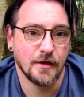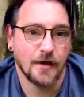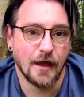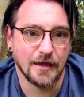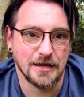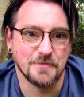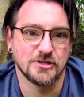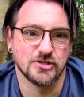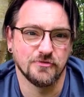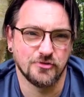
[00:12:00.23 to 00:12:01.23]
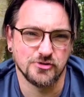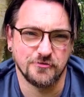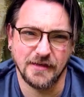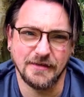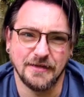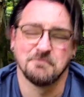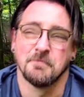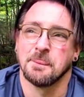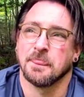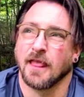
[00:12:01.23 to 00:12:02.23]
I can imagine just feeling
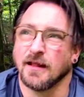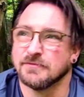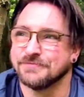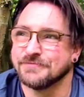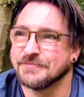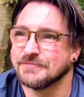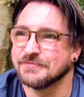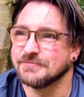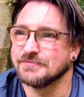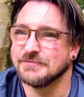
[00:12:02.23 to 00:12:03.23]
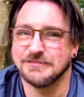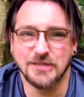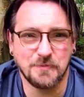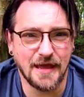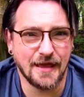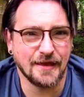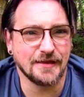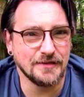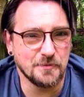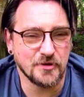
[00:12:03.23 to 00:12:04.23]
a little bit achy,
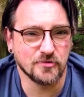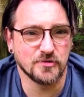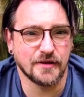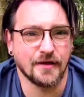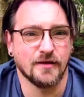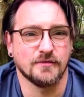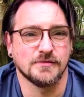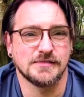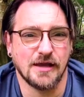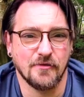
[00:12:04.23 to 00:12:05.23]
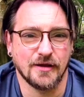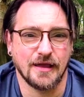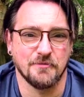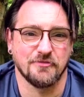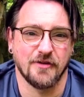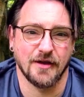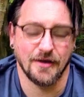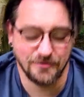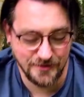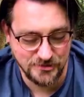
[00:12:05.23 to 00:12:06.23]
a little bit run down, sat around a campfire,
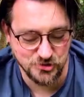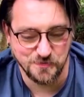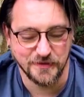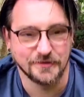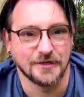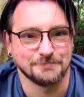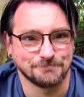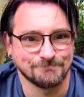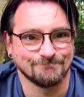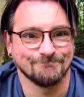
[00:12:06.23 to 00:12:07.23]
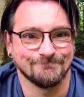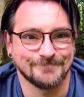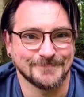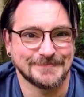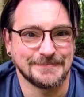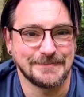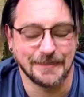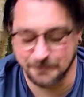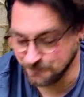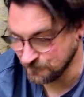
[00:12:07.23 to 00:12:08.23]
and this just being like, yeah.
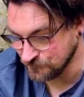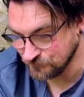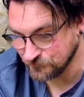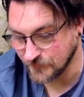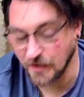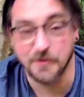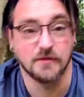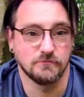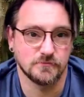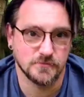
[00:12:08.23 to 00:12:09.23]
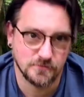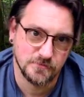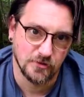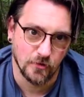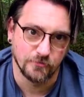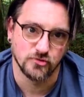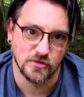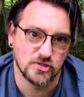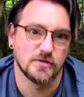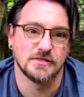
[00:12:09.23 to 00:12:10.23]
I mean, there are
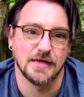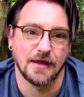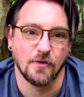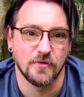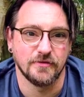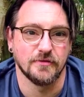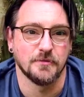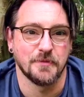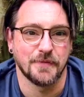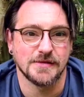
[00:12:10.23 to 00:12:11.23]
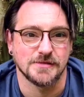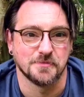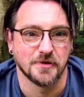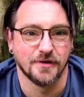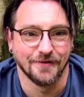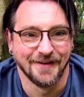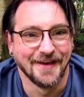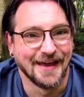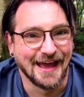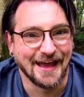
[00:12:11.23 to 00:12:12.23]
drinks you can take out with you that'd be better, but
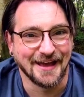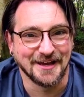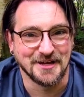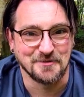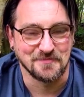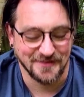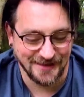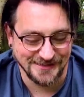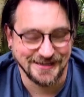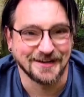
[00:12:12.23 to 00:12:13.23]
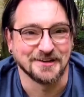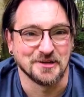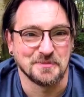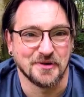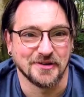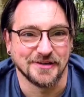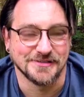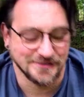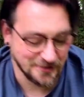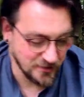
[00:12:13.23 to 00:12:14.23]
that's kind of not the point,
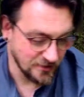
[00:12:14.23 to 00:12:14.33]
is it?